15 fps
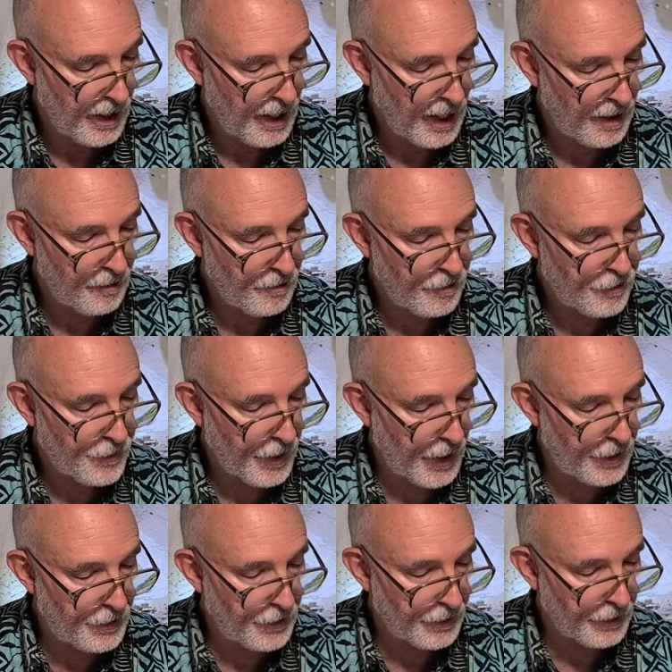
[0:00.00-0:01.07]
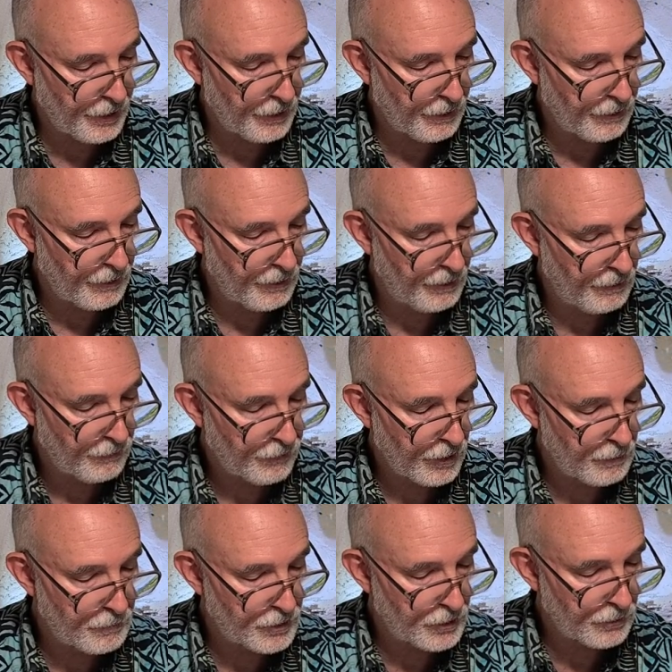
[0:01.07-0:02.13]
and thunder
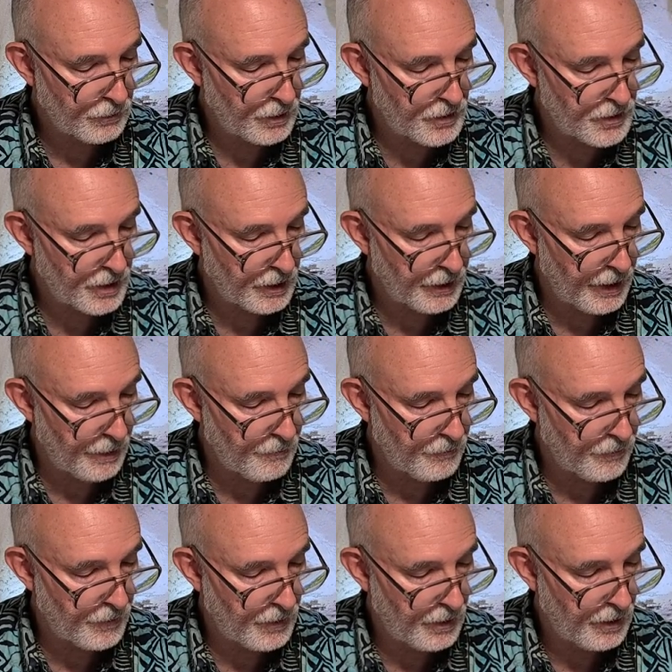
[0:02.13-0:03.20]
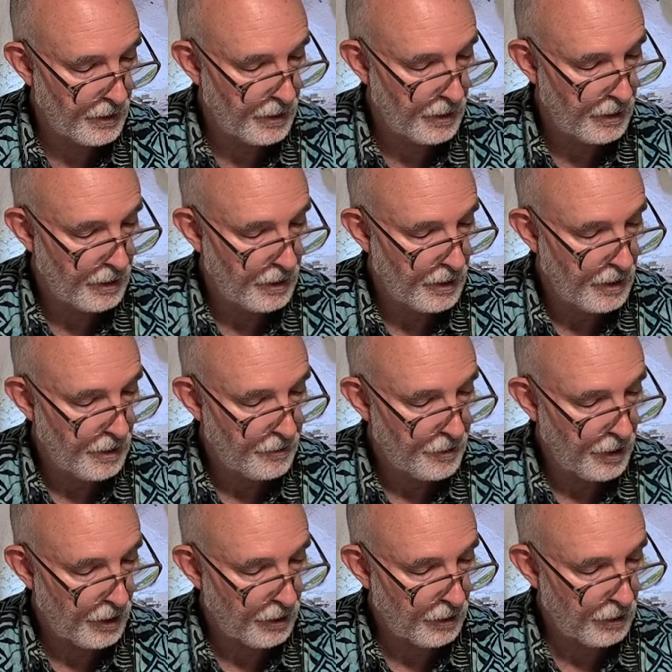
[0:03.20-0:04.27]
from Jerusalem.
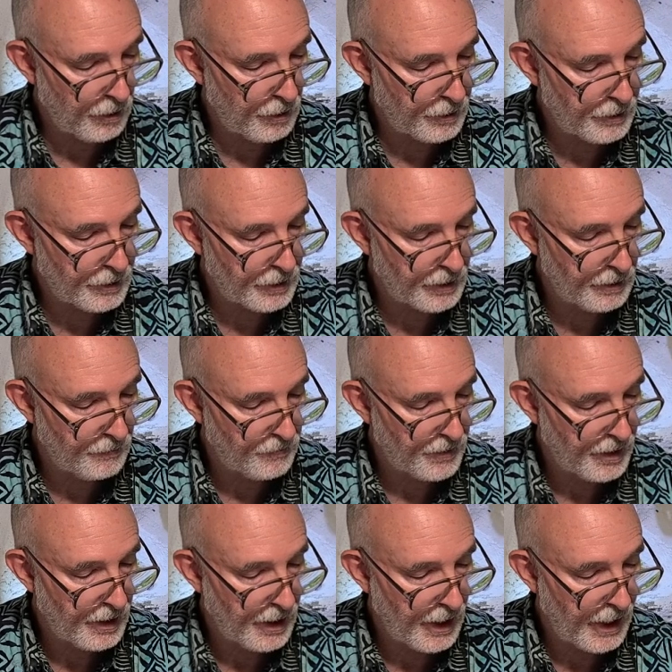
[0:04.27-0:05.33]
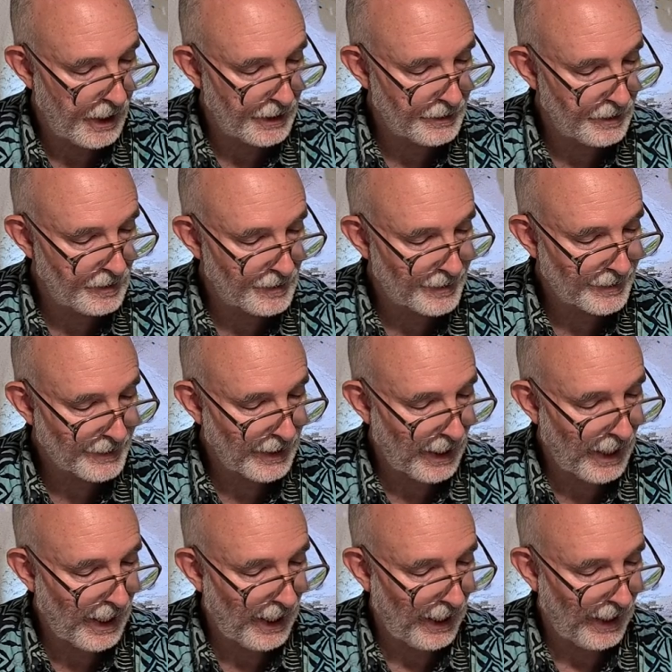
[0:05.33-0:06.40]
The earth and the
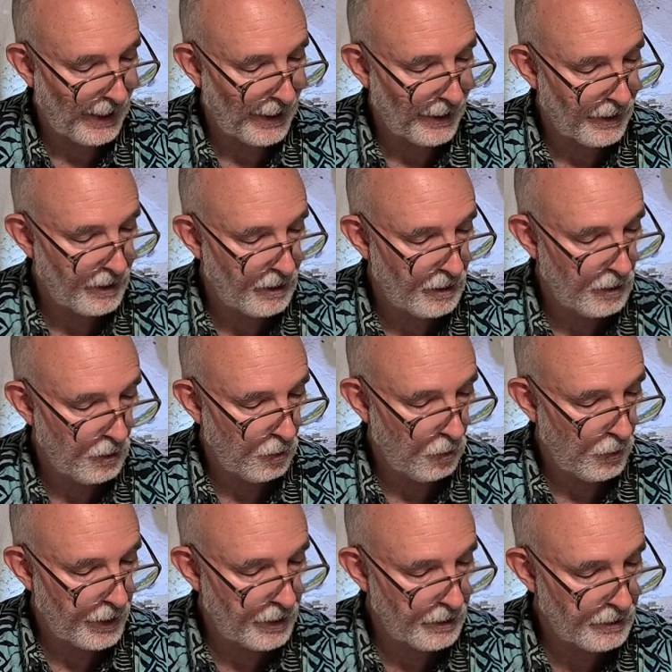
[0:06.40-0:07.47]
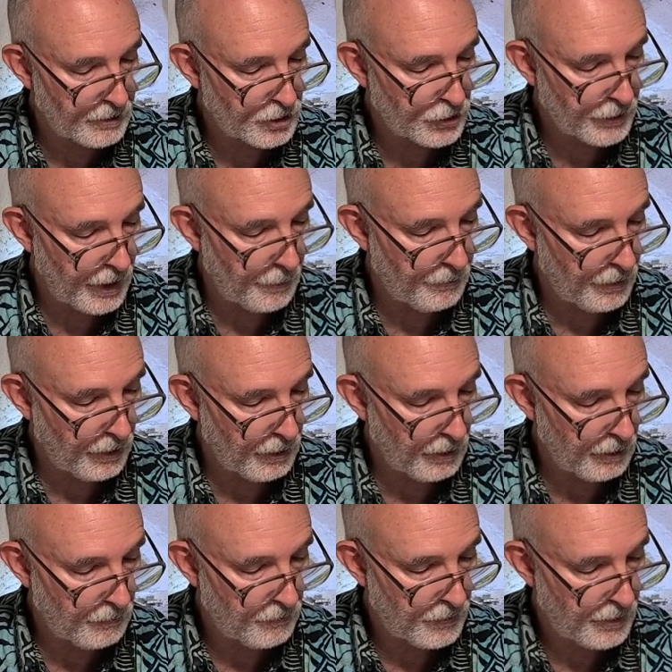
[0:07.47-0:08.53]
sky will
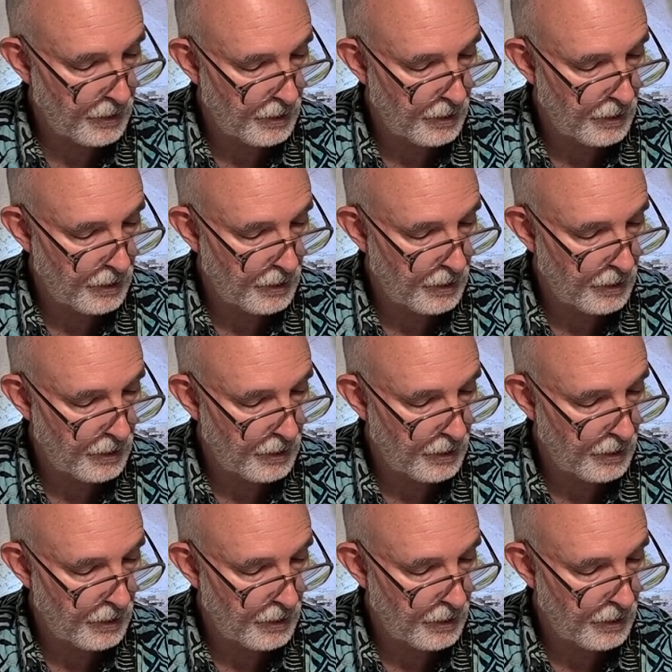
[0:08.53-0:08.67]
tremble,